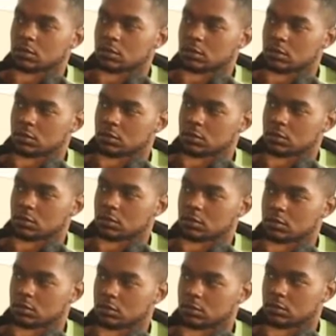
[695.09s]

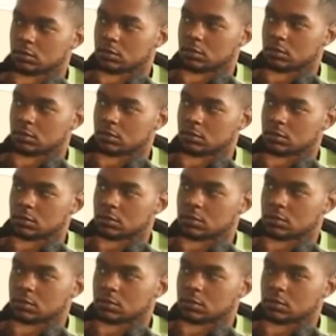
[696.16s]

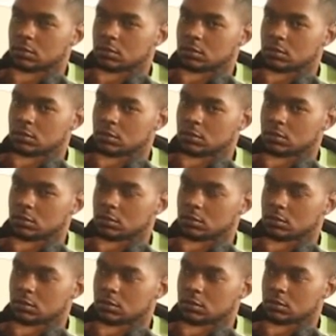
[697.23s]

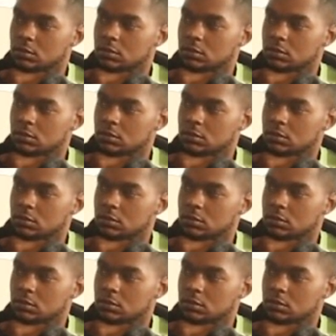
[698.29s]
[no speech]